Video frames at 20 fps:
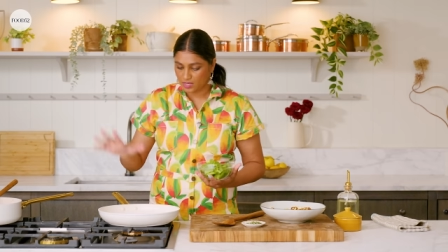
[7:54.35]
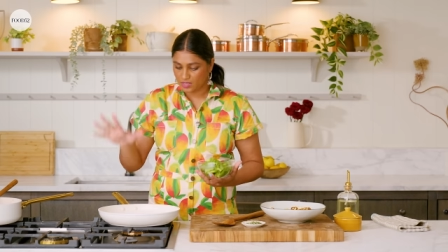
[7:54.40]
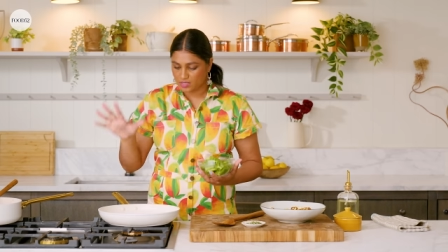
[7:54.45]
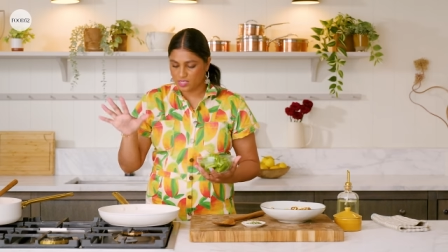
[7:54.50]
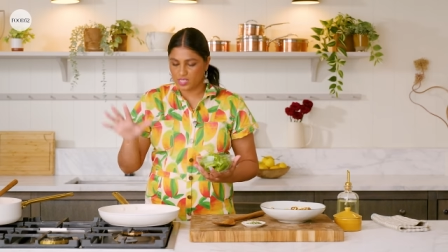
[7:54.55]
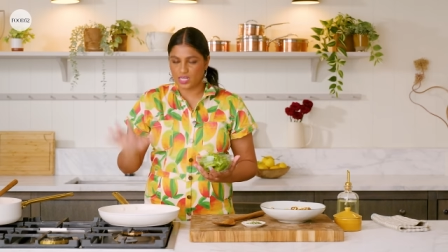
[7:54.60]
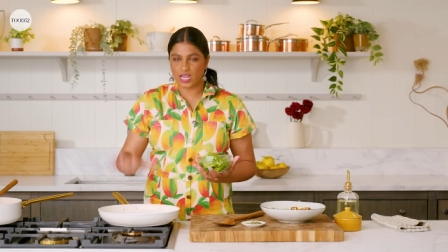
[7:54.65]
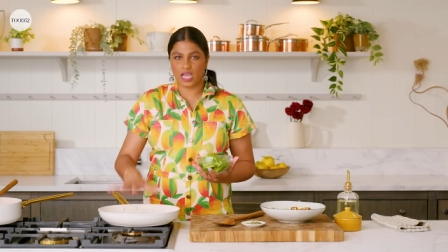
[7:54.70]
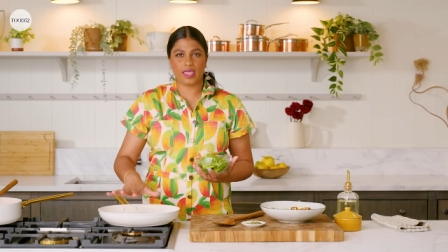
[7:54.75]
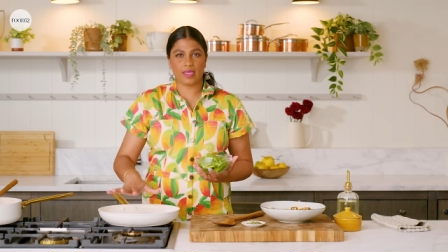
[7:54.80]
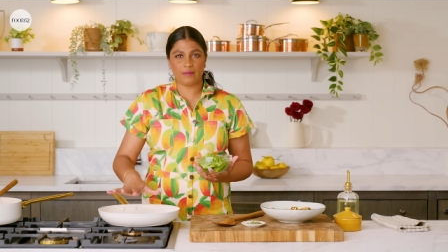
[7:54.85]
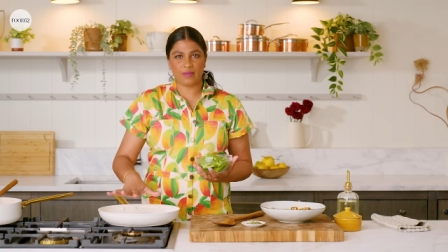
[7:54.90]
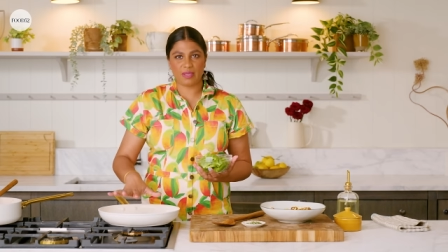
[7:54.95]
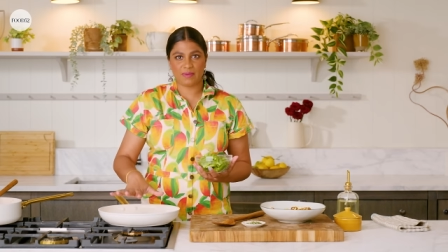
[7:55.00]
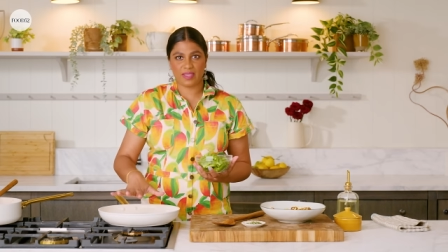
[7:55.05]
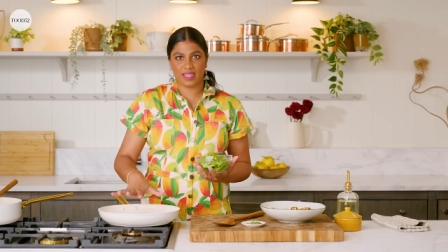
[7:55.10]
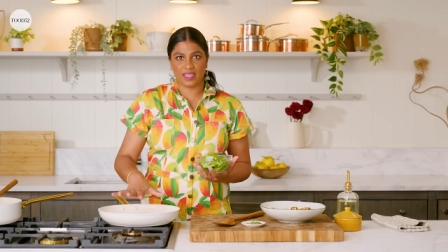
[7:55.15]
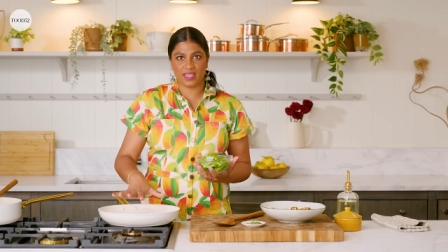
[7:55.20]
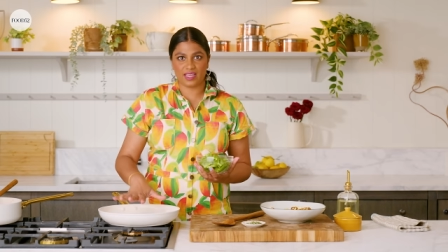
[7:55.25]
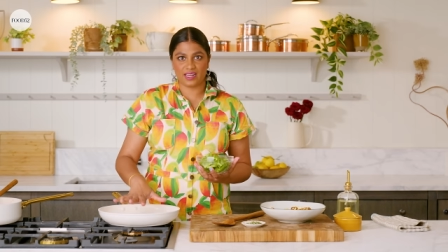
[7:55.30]
So now that my
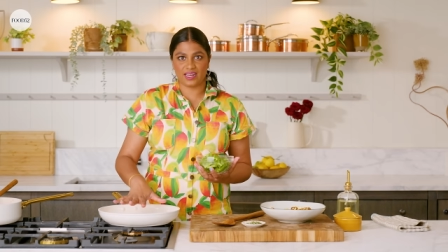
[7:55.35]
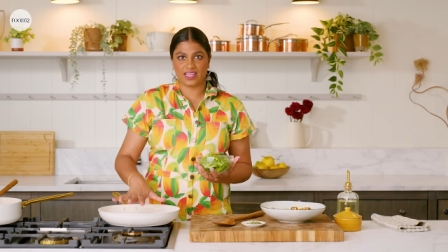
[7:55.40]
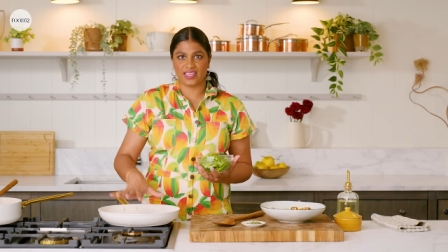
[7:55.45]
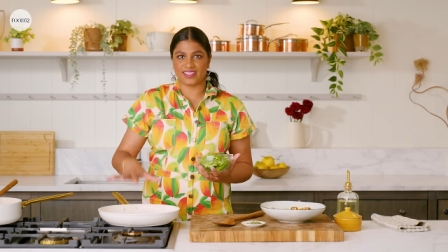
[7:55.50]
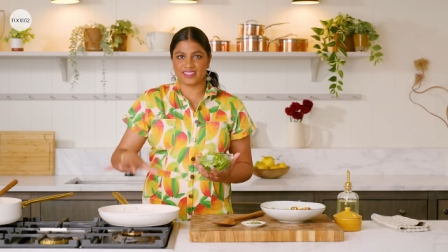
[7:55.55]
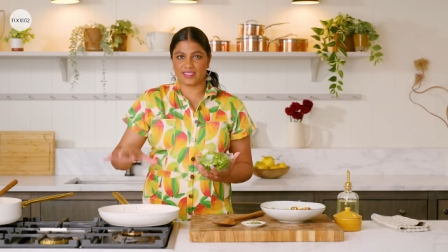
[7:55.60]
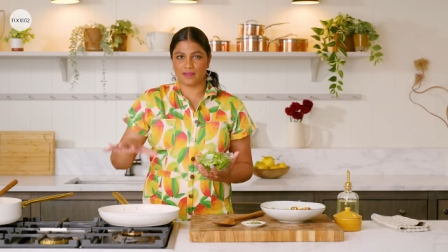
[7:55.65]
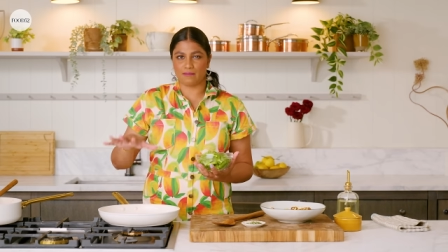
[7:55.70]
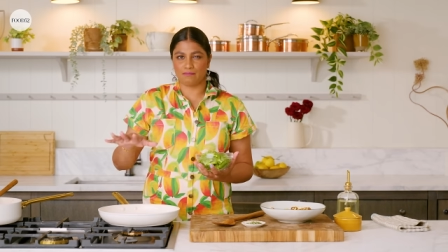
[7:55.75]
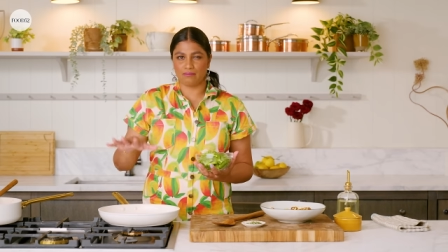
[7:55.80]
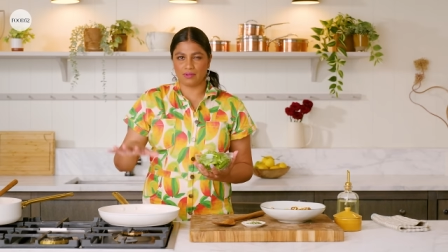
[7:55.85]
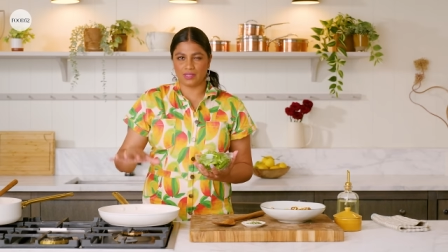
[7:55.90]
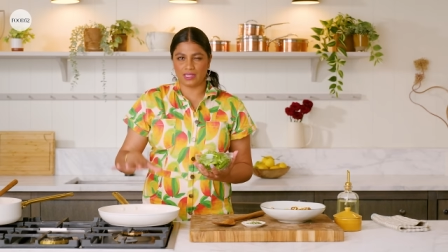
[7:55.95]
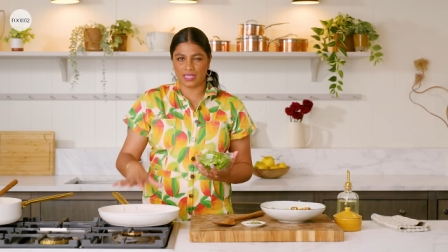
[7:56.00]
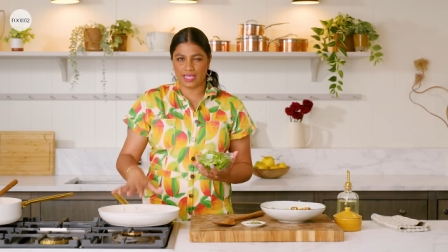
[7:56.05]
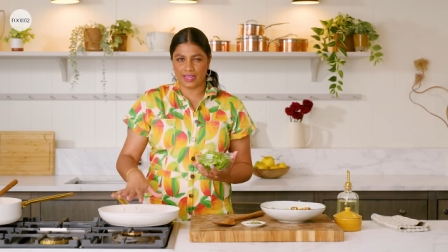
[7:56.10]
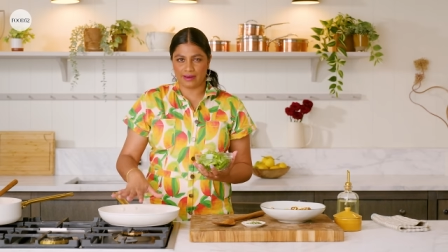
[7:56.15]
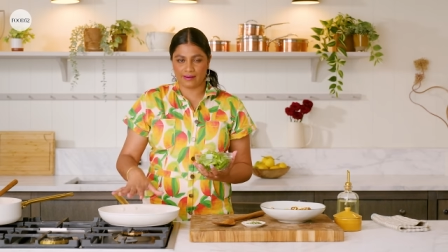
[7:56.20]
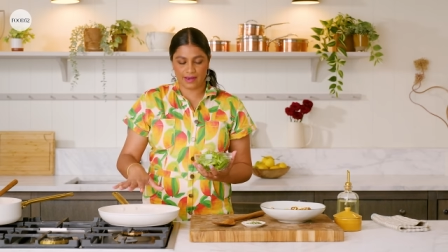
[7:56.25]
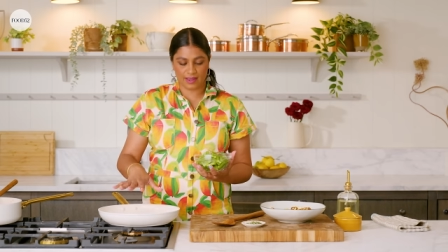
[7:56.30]
pan is
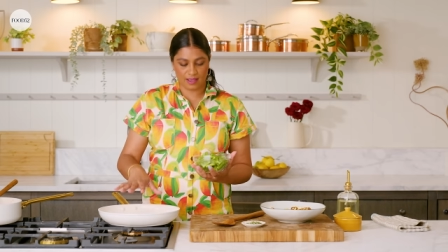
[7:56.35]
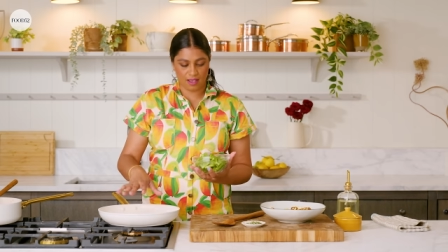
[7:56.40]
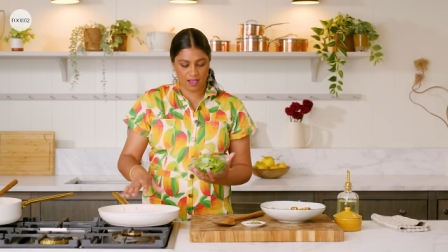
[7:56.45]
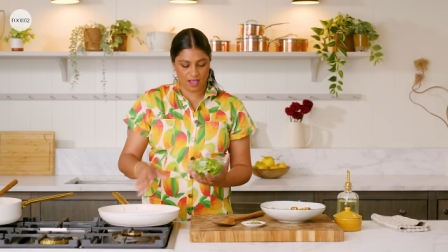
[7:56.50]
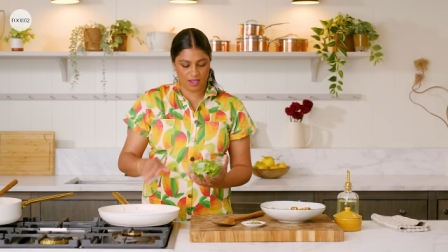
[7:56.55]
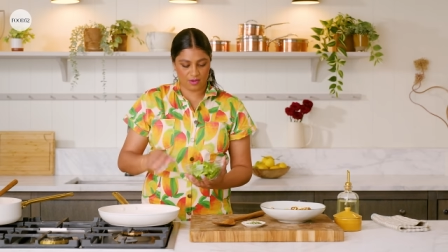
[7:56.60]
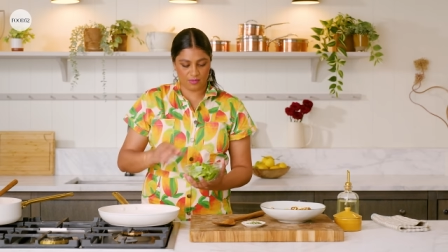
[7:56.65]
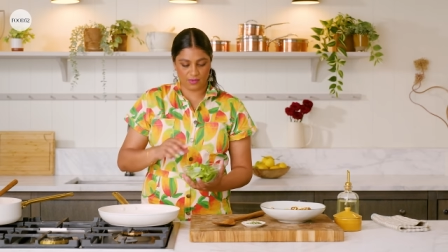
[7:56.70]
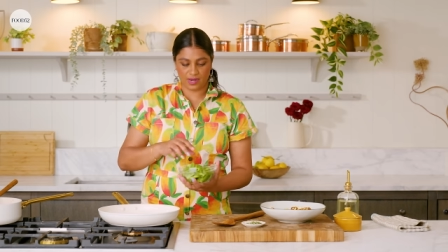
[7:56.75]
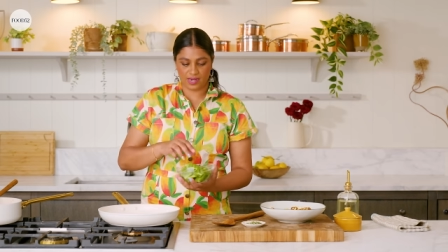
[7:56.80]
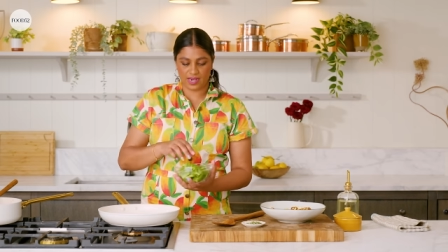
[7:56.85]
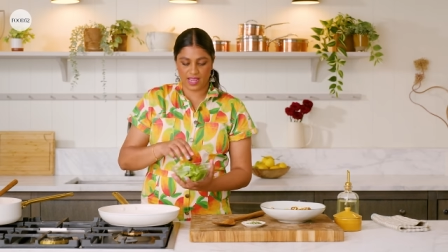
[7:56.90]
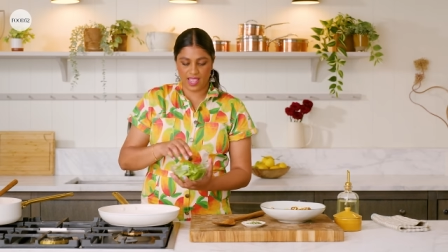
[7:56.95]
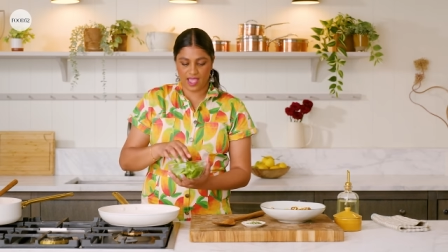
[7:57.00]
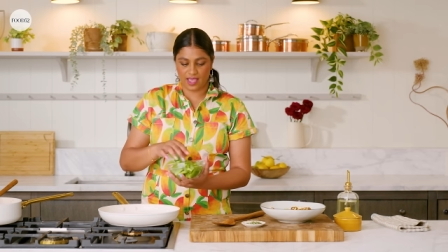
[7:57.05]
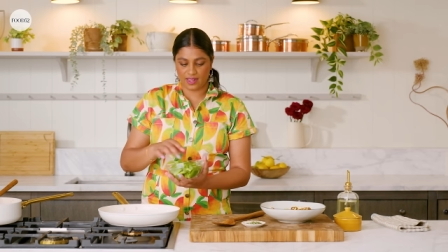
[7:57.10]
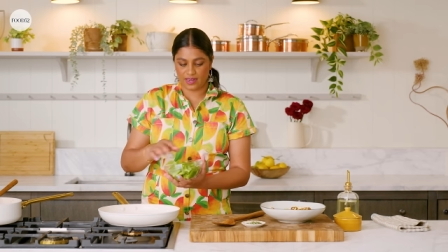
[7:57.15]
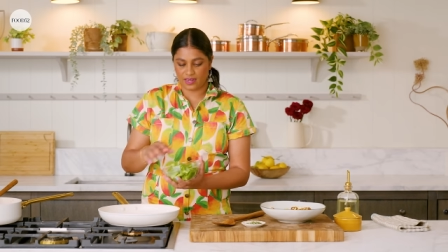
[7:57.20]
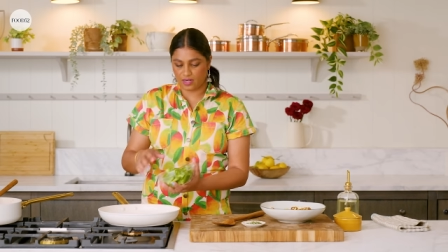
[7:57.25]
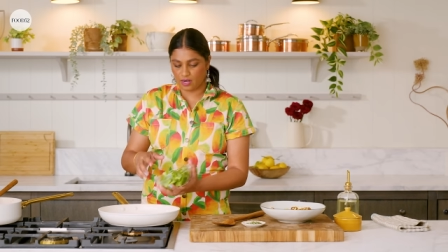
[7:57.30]
blaring hot, we're gonna
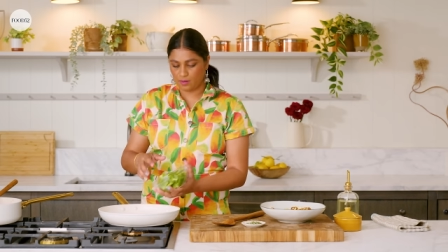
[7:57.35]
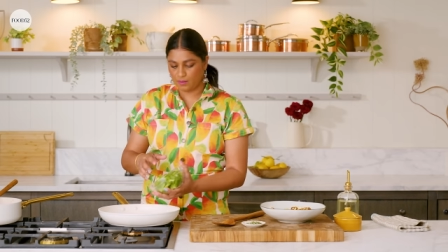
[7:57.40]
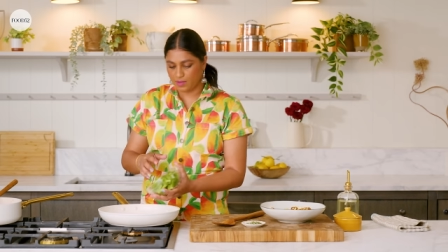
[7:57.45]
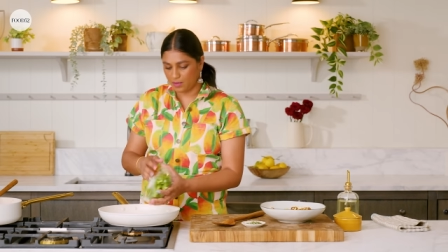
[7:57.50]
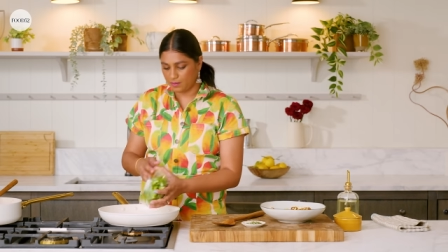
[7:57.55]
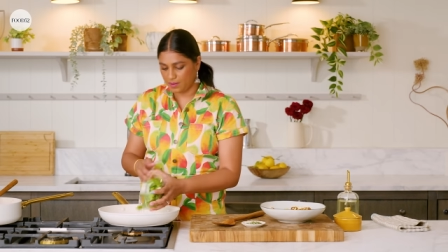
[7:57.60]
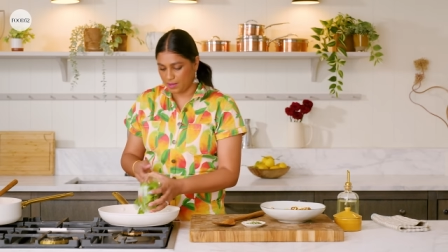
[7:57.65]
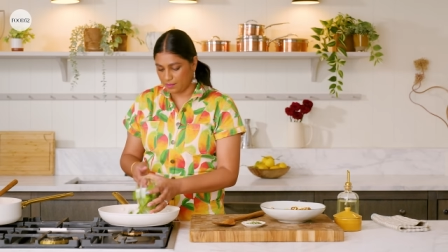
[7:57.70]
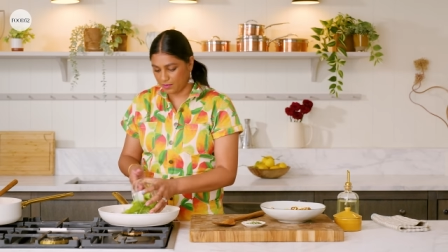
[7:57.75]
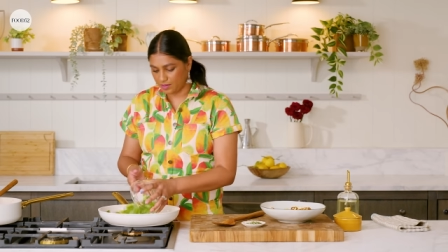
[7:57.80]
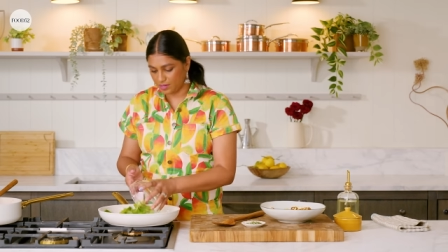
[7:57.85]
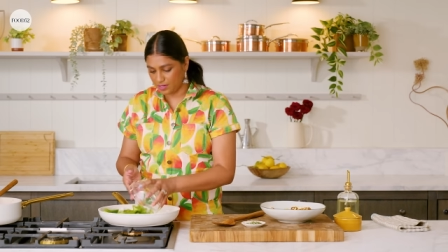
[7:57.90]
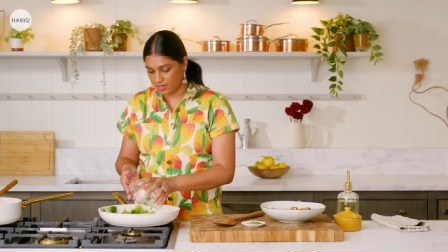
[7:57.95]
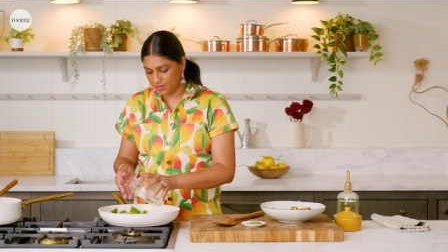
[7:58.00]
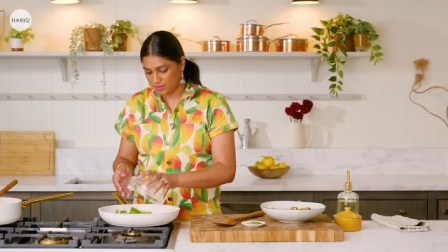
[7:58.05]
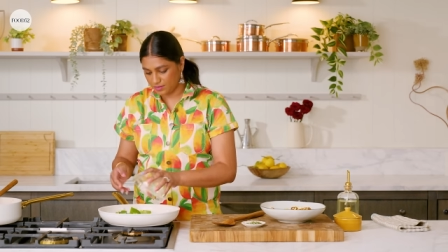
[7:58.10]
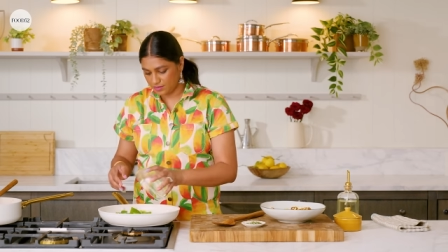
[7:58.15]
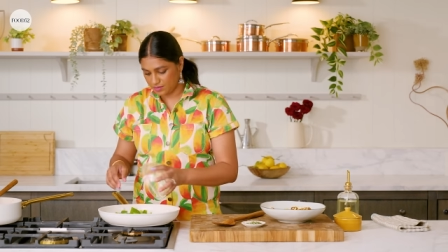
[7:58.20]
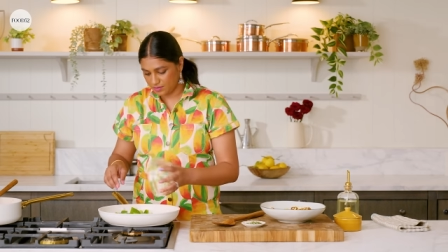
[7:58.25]
add in our bell pepper.